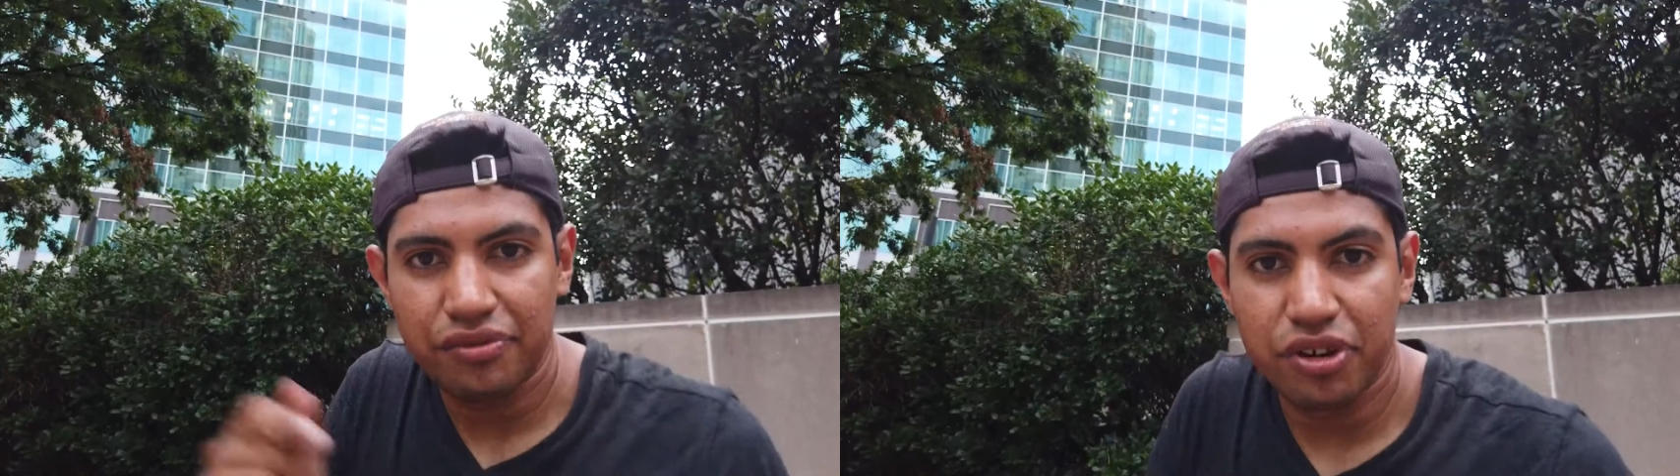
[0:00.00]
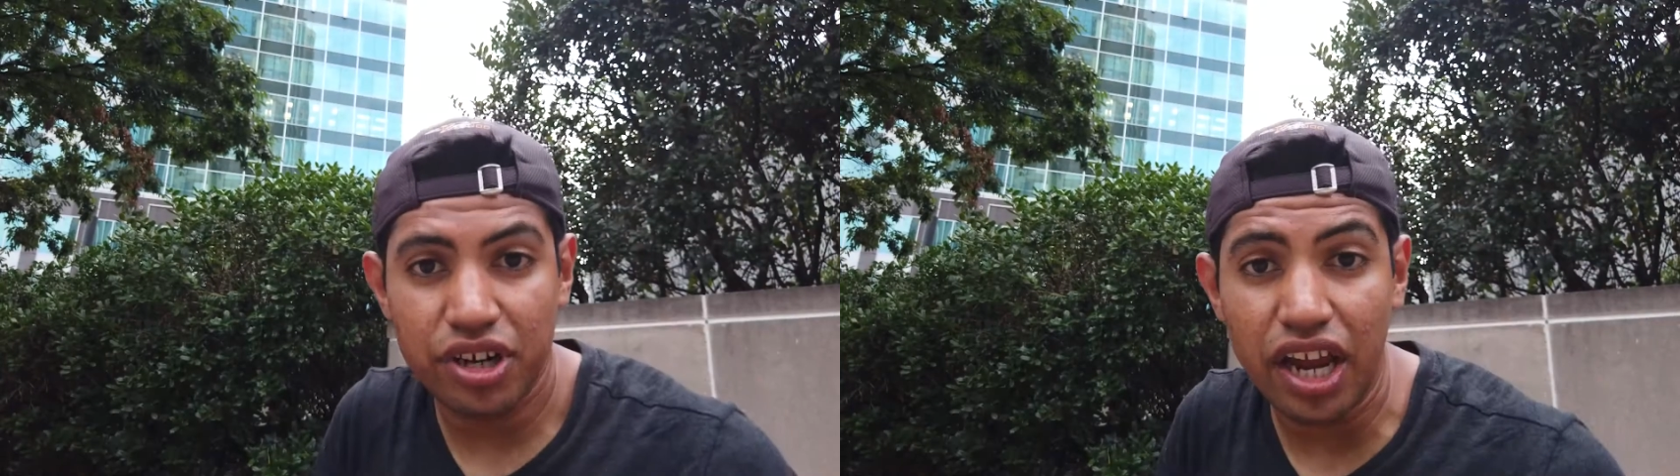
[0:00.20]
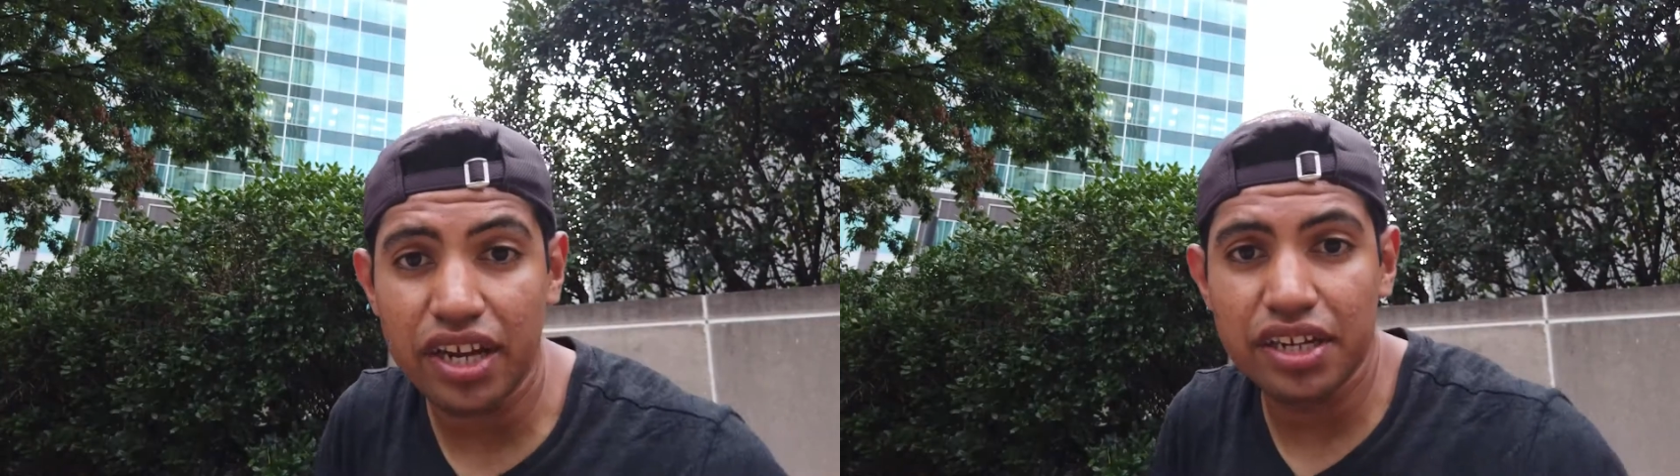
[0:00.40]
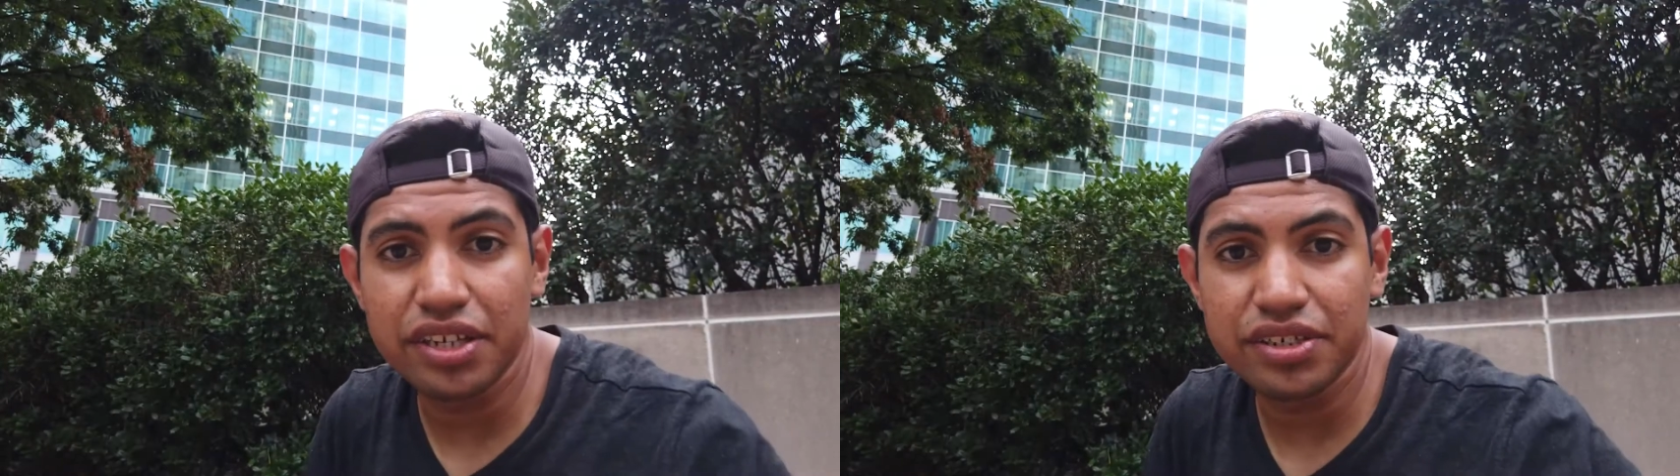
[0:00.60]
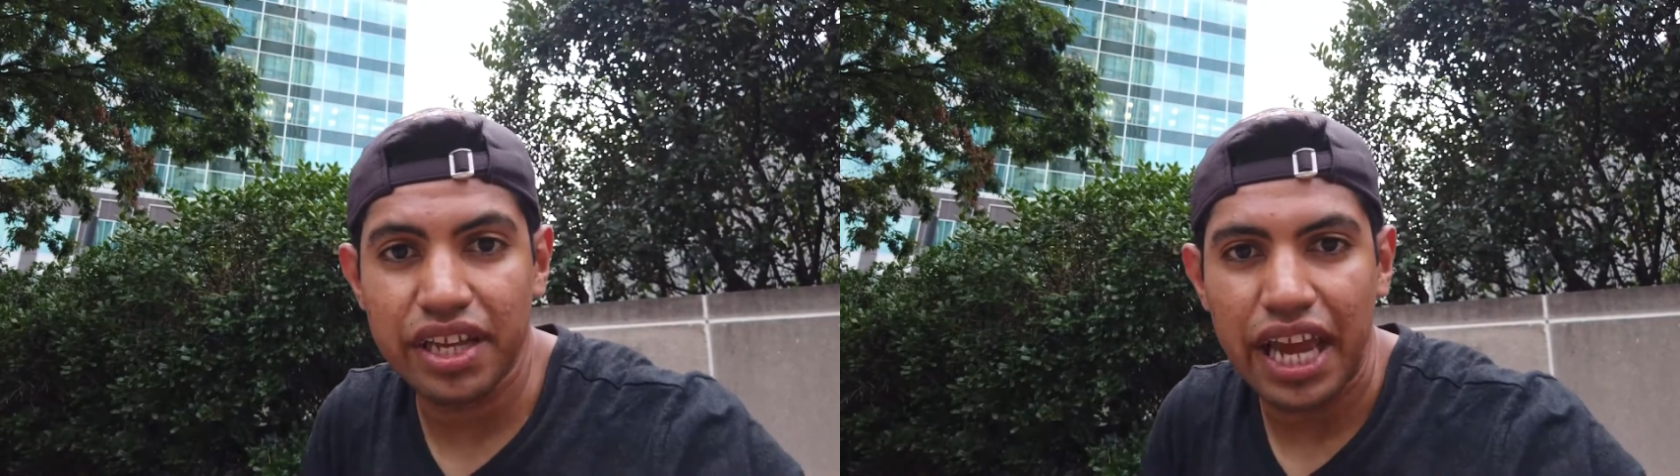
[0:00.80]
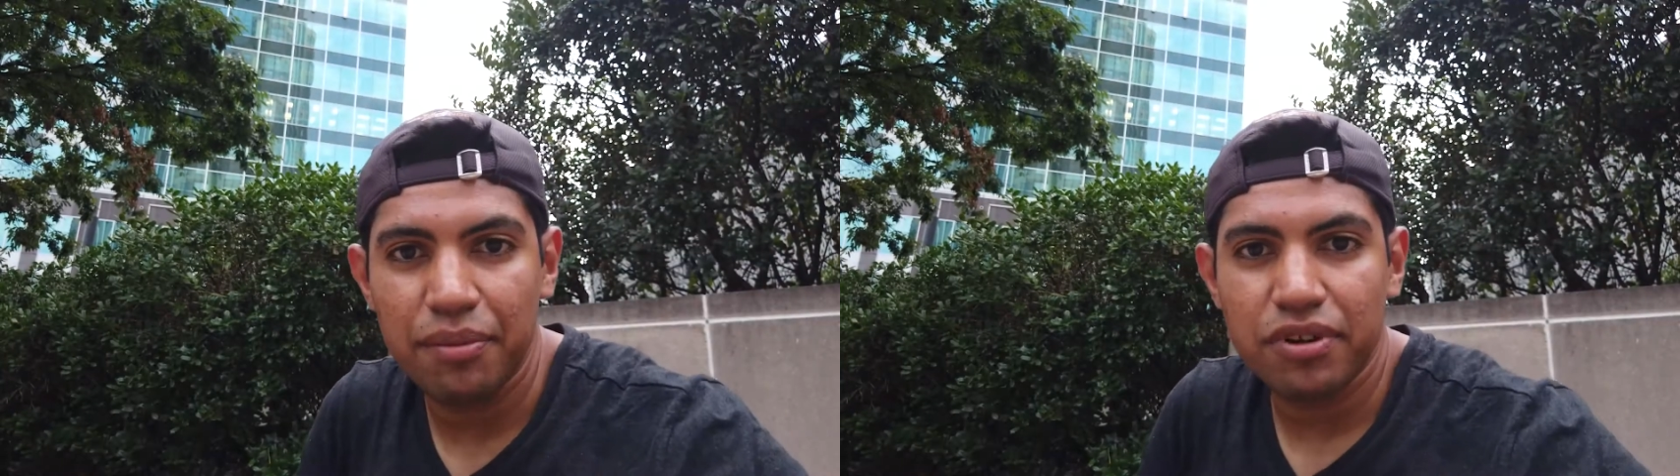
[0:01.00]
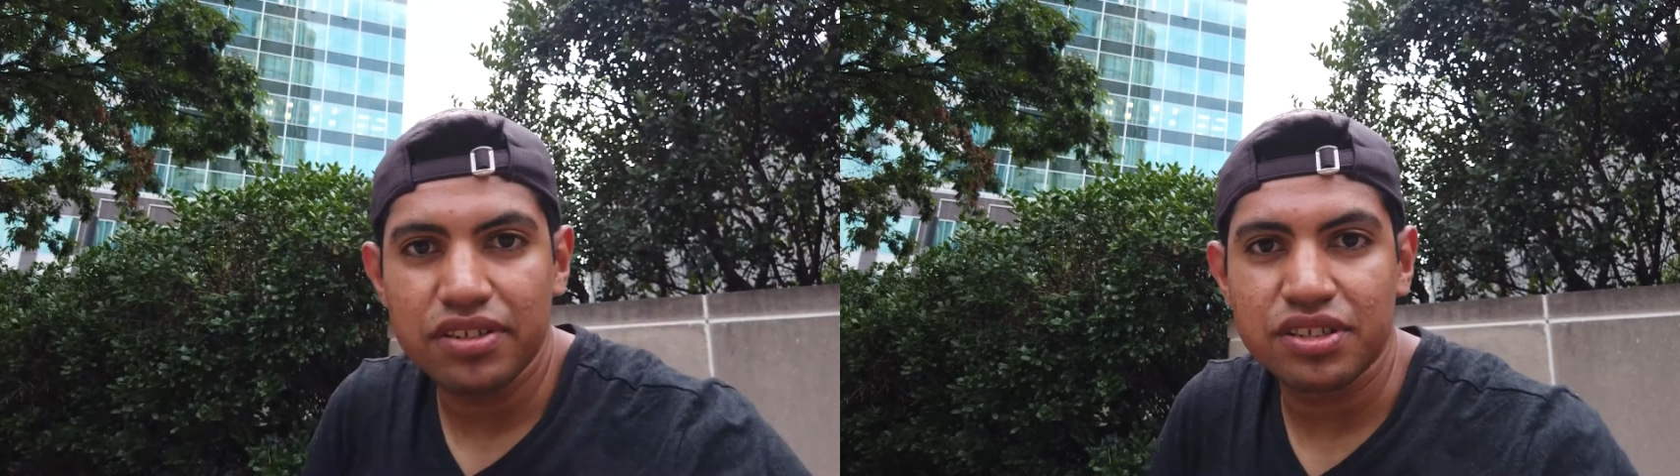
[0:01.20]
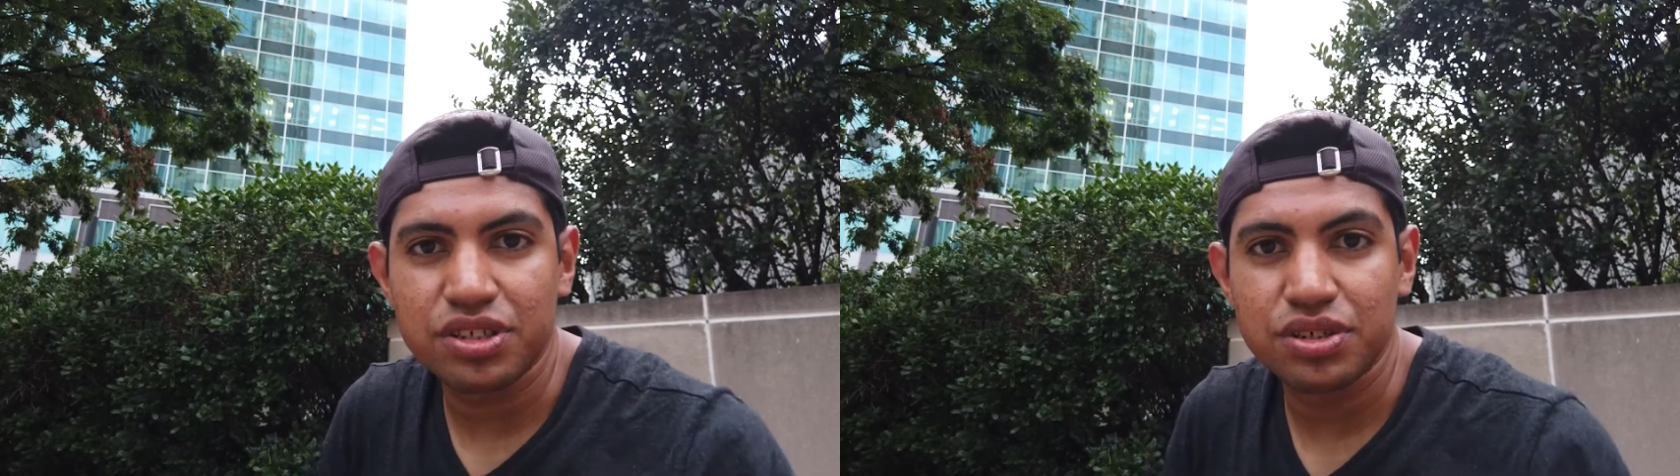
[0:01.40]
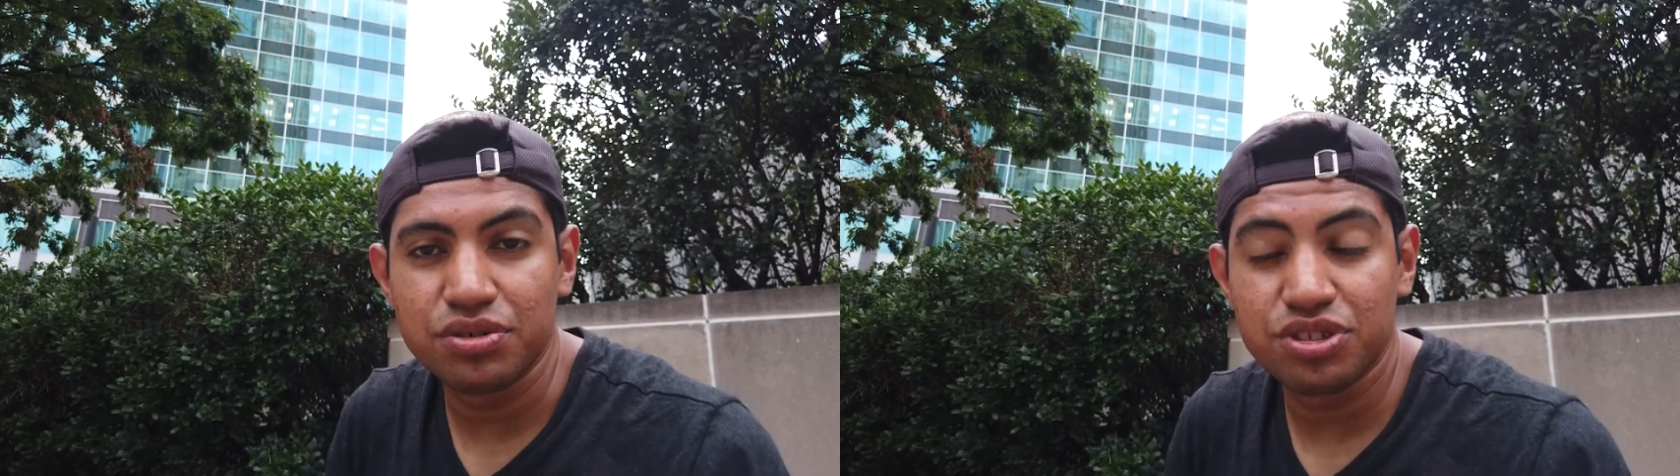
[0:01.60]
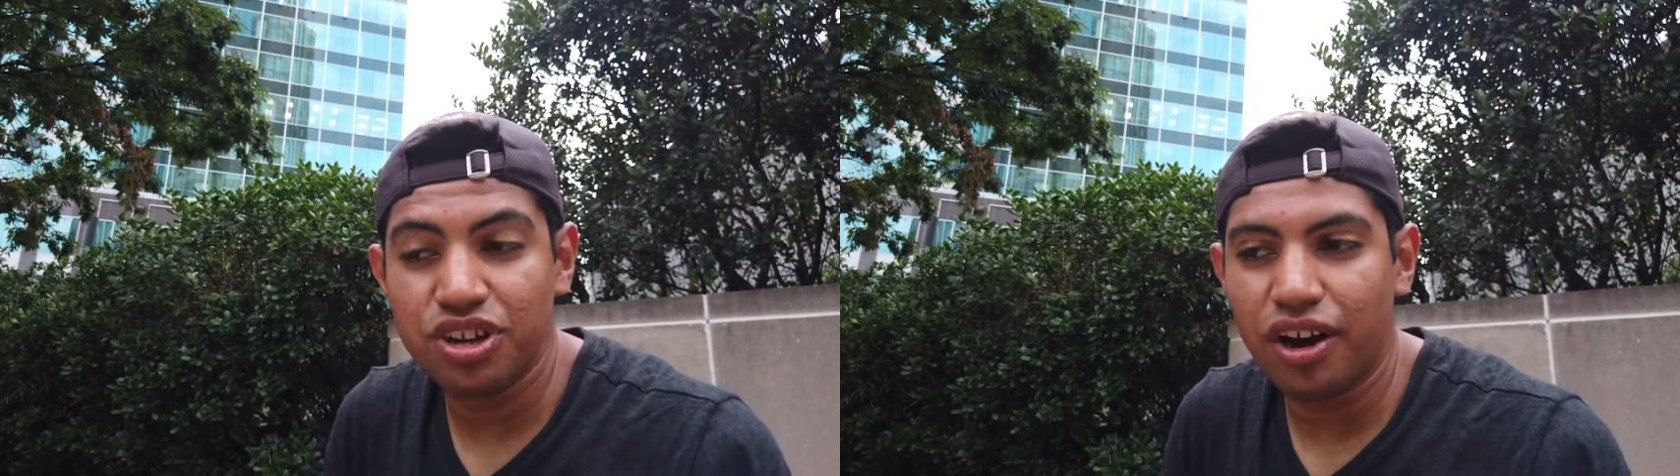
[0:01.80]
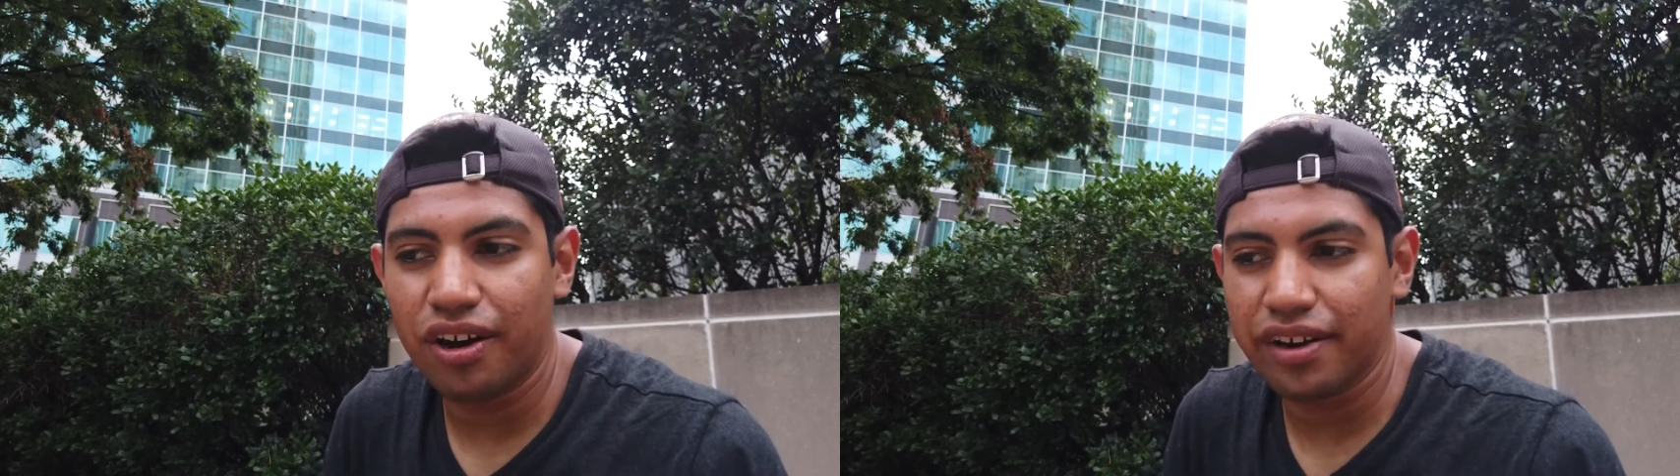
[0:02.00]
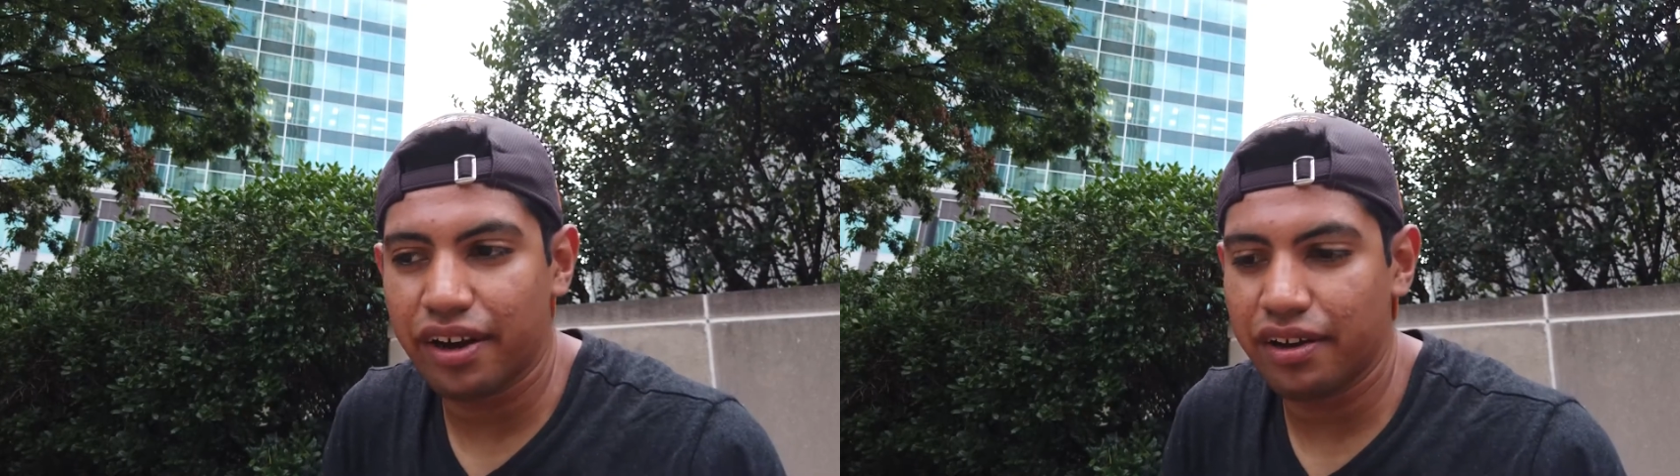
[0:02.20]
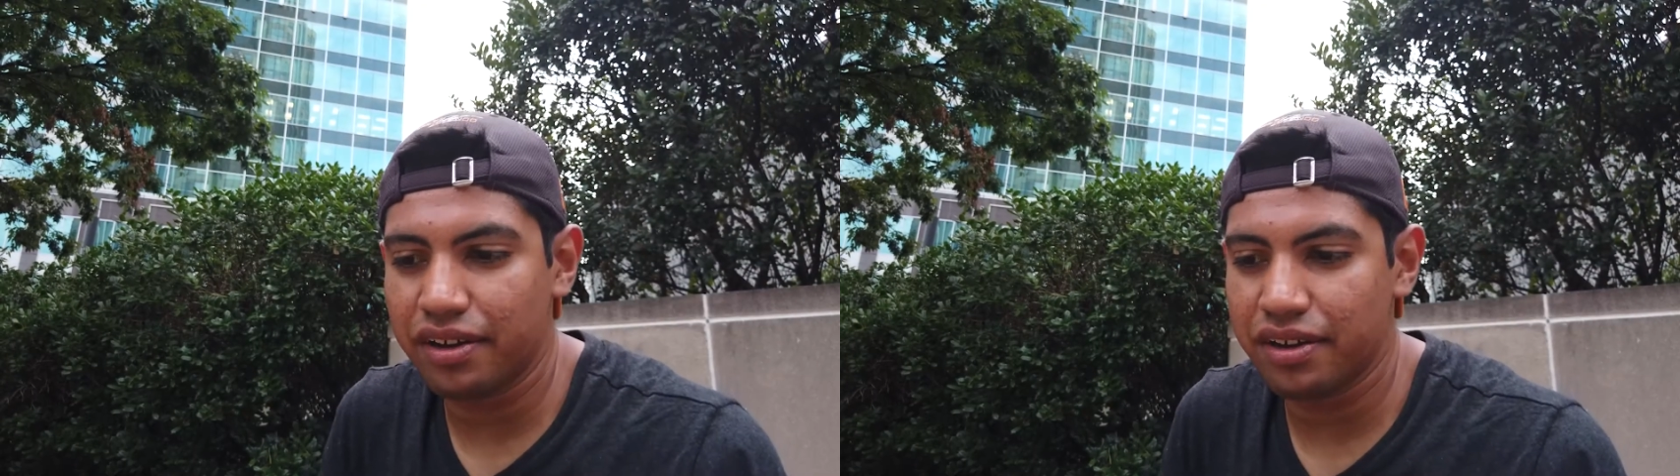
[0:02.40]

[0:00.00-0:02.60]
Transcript: If you're not going to use the camera to talk,